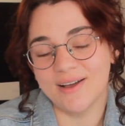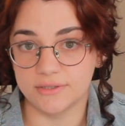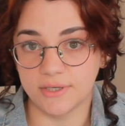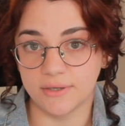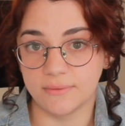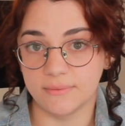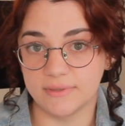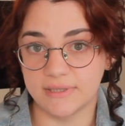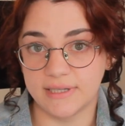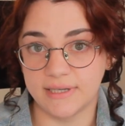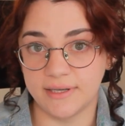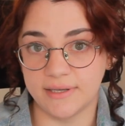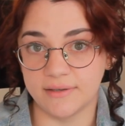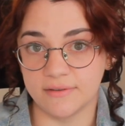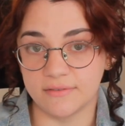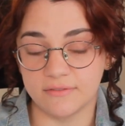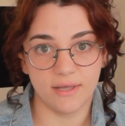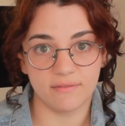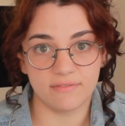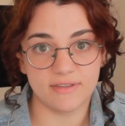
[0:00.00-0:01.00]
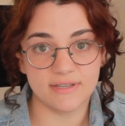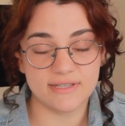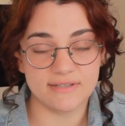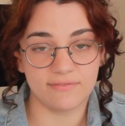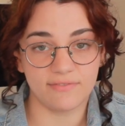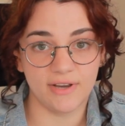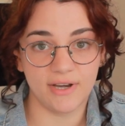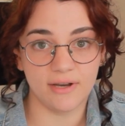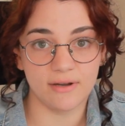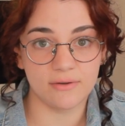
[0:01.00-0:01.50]
Don't leave. If this
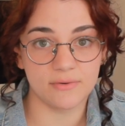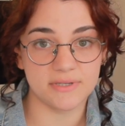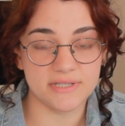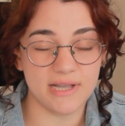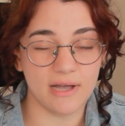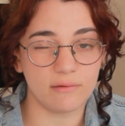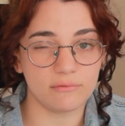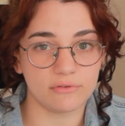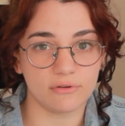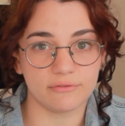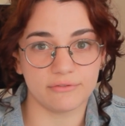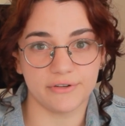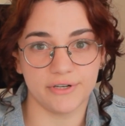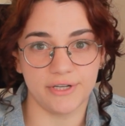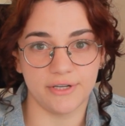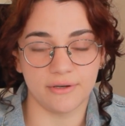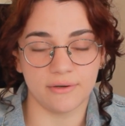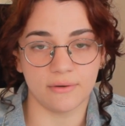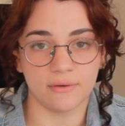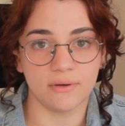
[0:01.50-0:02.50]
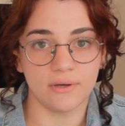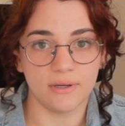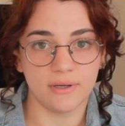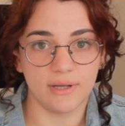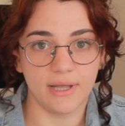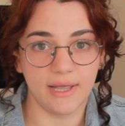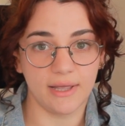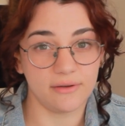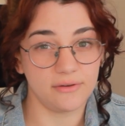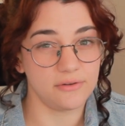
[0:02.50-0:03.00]
video was helpful for you,
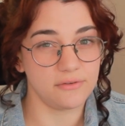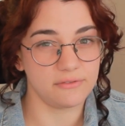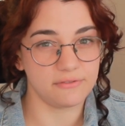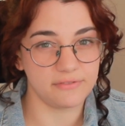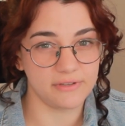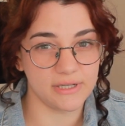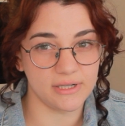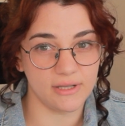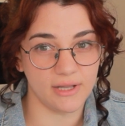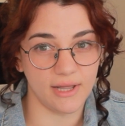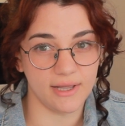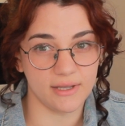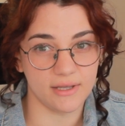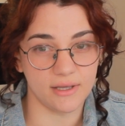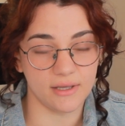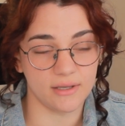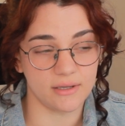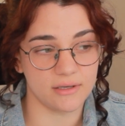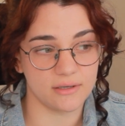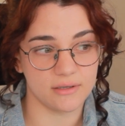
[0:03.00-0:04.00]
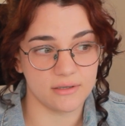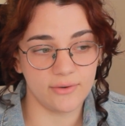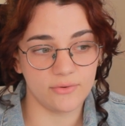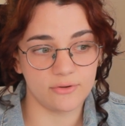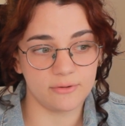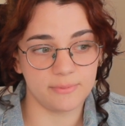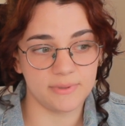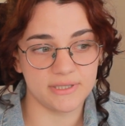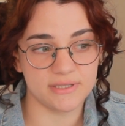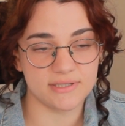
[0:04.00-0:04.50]
and you feel like it
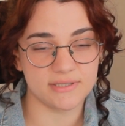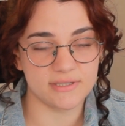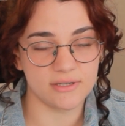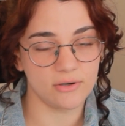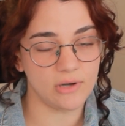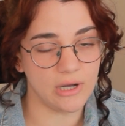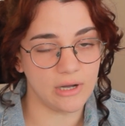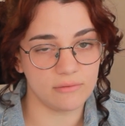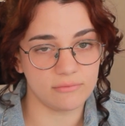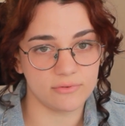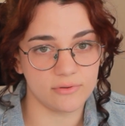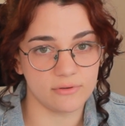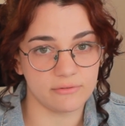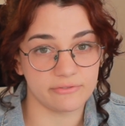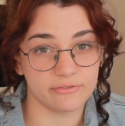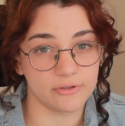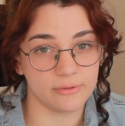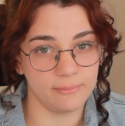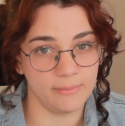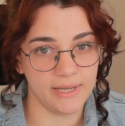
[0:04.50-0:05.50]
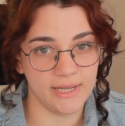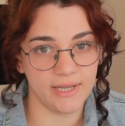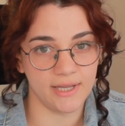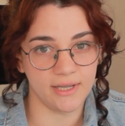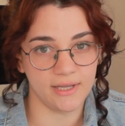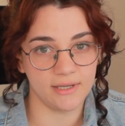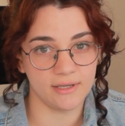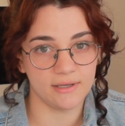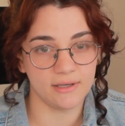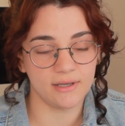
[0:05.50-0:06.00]
would be so helpful for
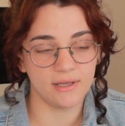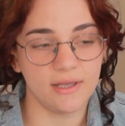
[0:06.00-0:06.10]
me